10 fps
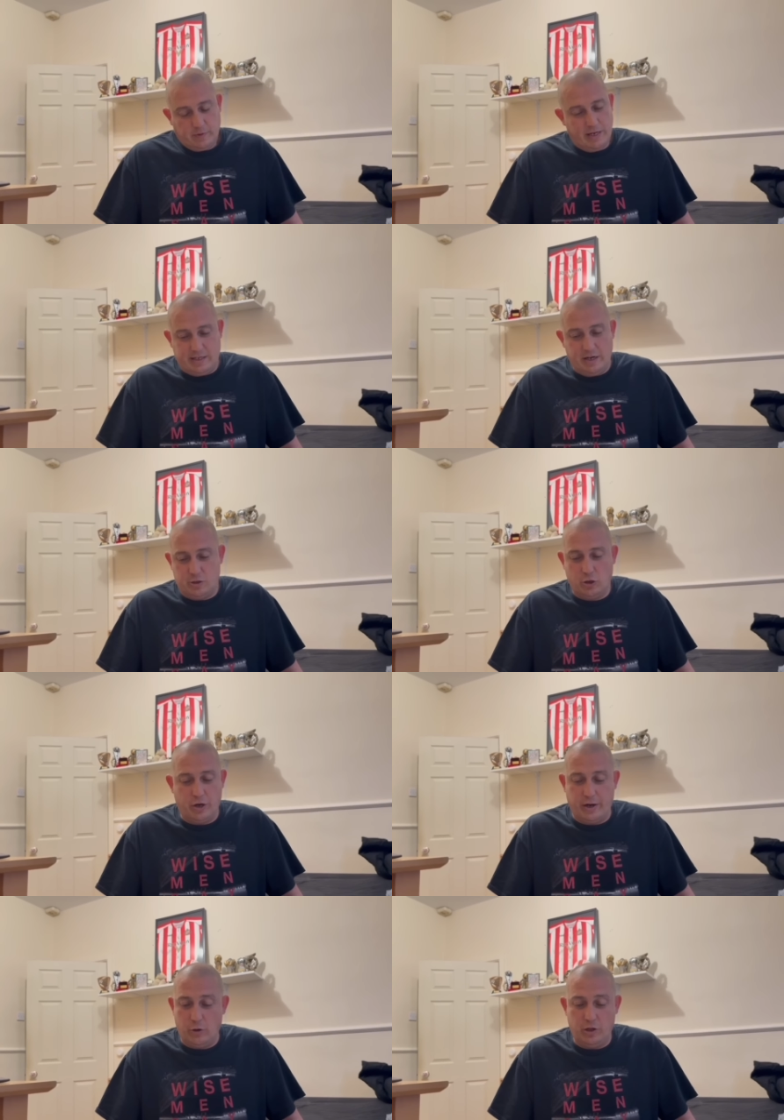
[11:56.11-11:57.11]
Is Anderson going
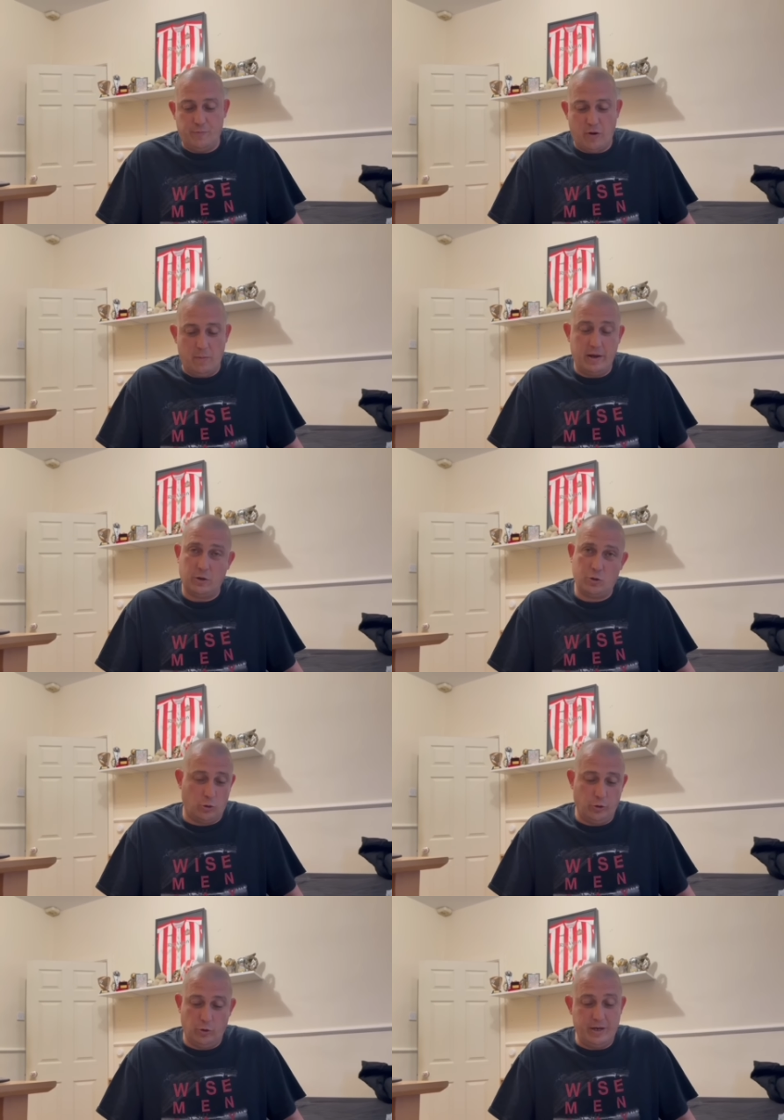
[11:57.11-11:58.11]
to get a look in the Premier League? I
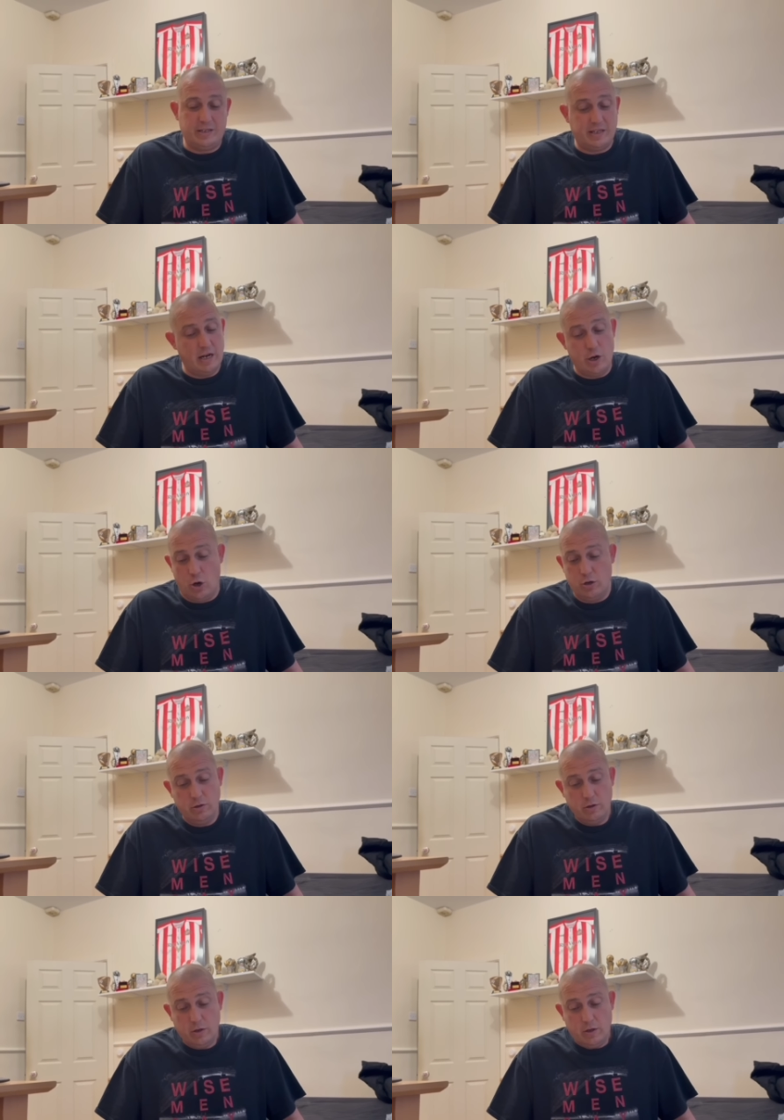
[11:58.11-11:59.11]
don't know. He's still young.
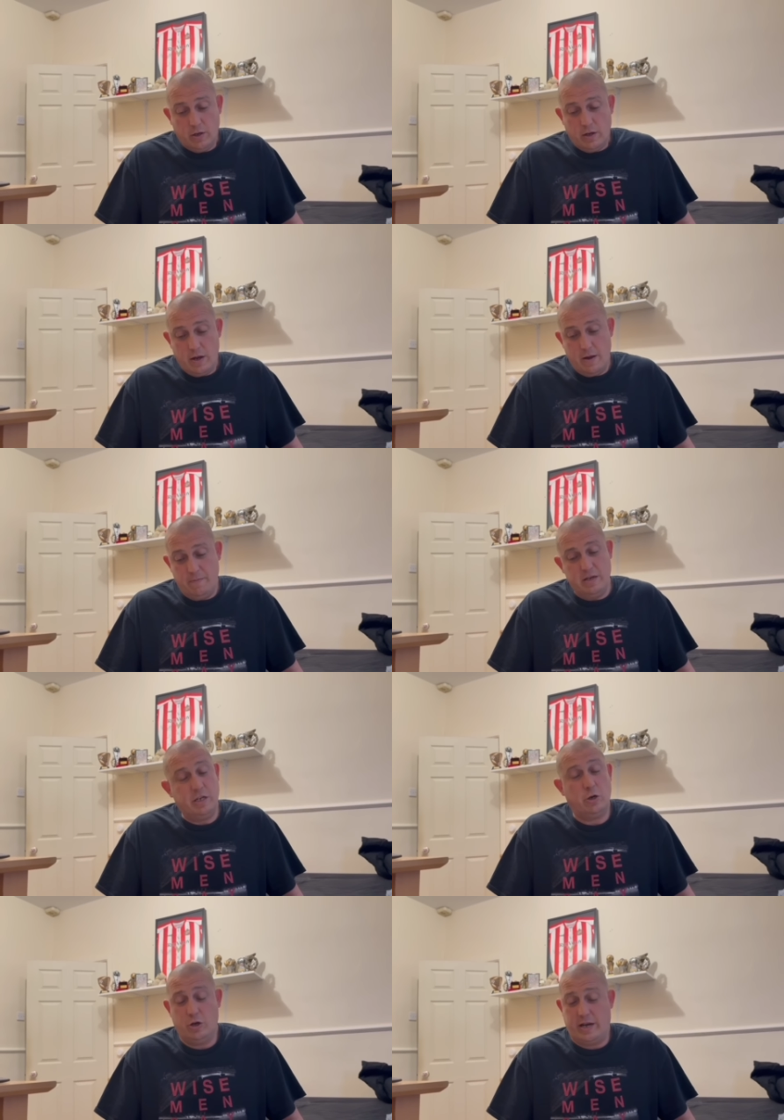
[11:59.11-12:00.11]
Is
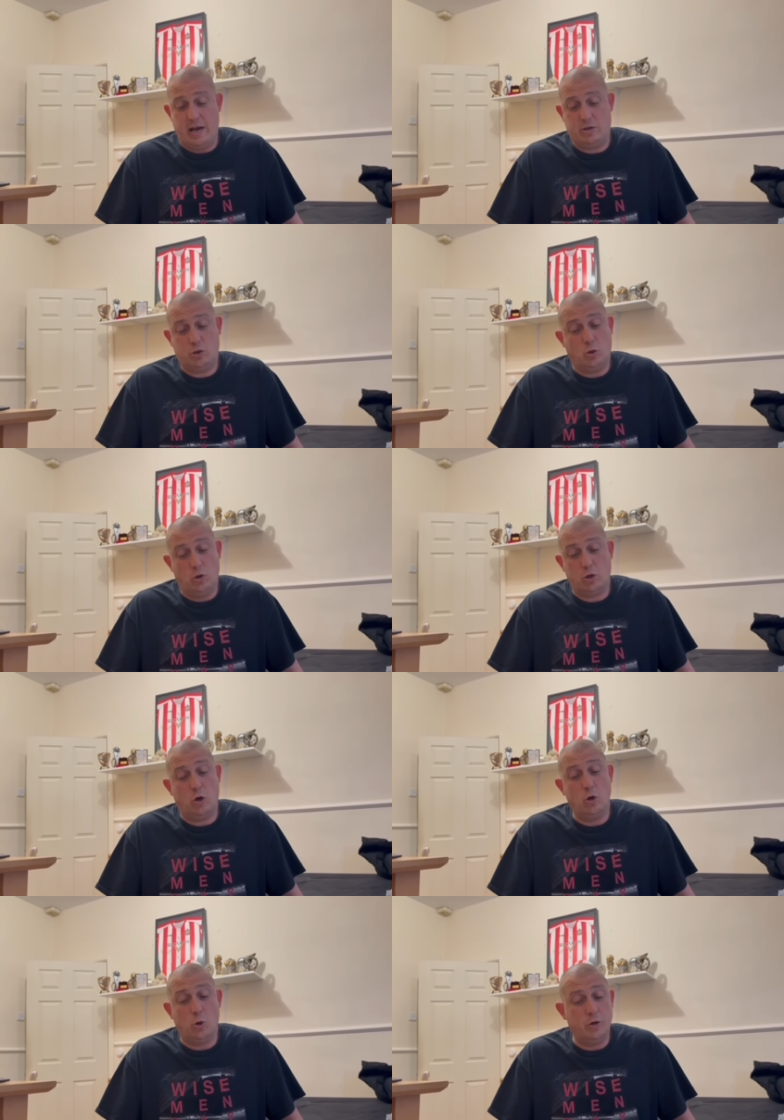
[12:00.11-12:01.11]
he going to get sold
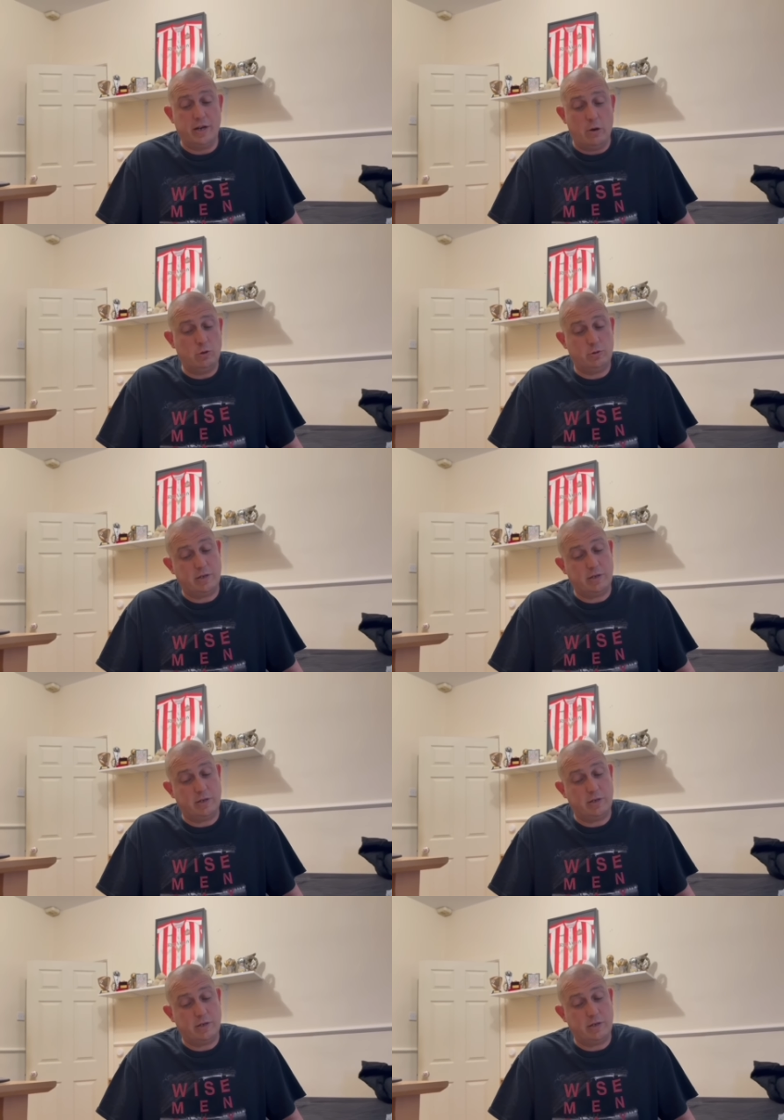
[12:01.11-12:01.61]
or loaned out?